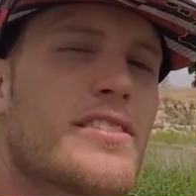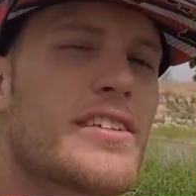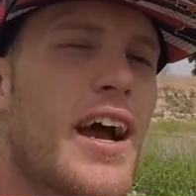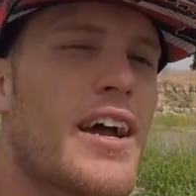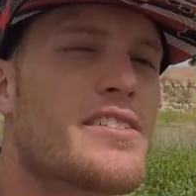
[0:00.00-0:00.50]

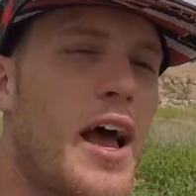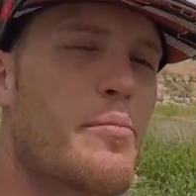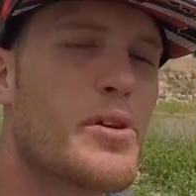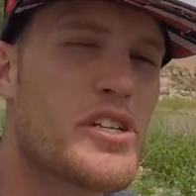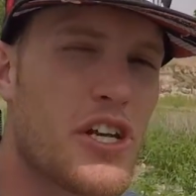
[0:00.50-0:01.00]
guys, I
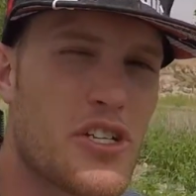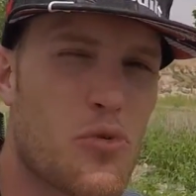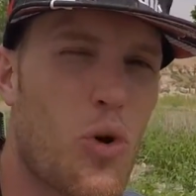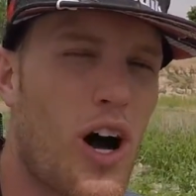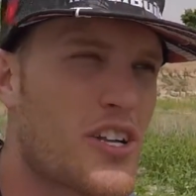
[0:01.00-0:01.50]
appreciate
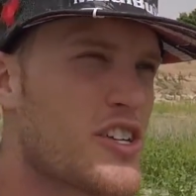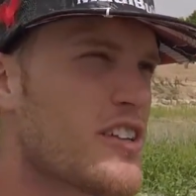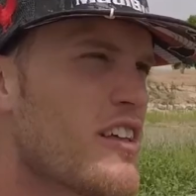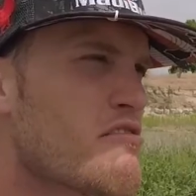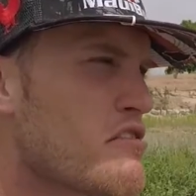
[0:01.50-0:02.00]
you watching.
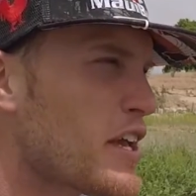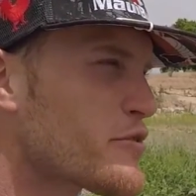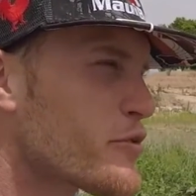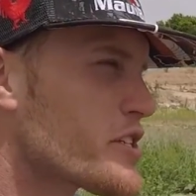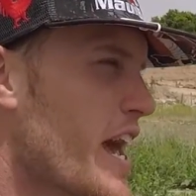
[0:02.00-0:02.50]

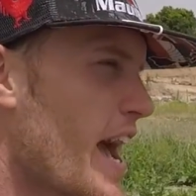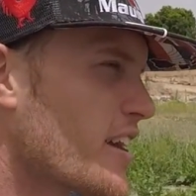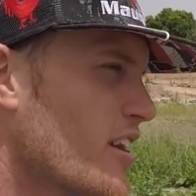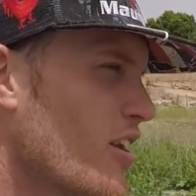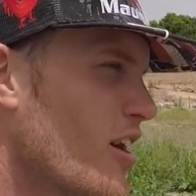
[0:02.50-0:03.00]
Thanks for
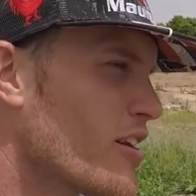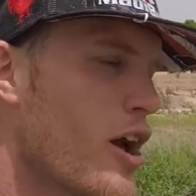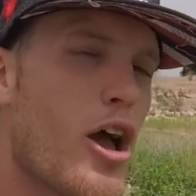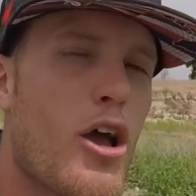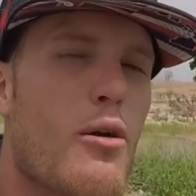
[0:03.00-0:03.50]
tagging along.
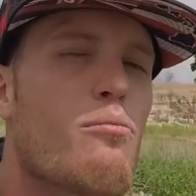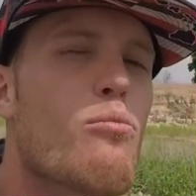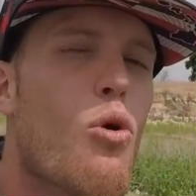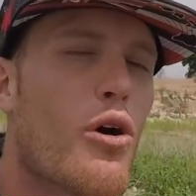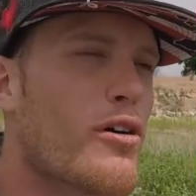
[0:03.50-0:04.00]

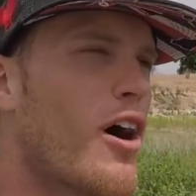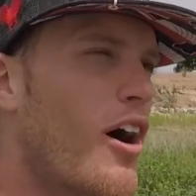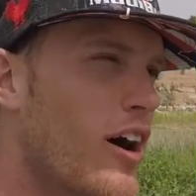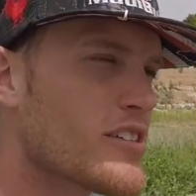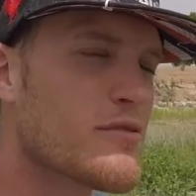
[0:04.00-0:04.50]
More
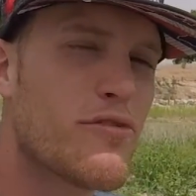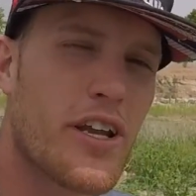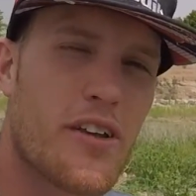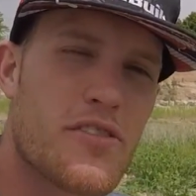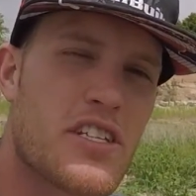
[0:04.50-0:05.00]
awesome
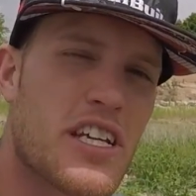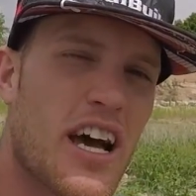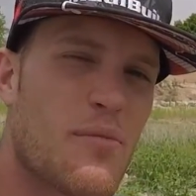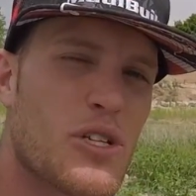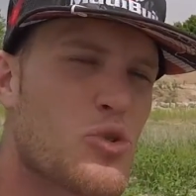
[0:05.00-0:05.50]
videos to
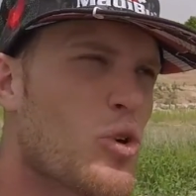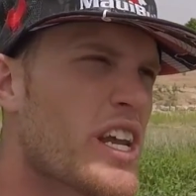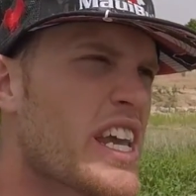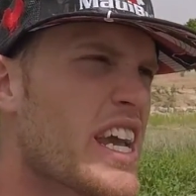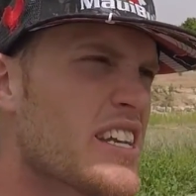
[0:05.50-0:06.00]
come in
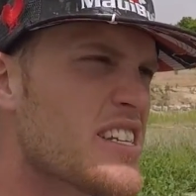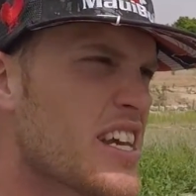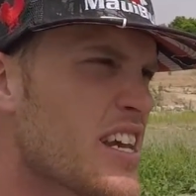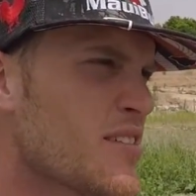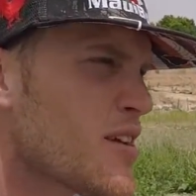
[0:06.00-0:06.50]

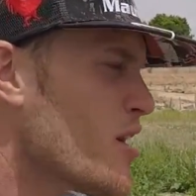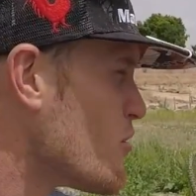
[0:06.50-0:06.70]
2018.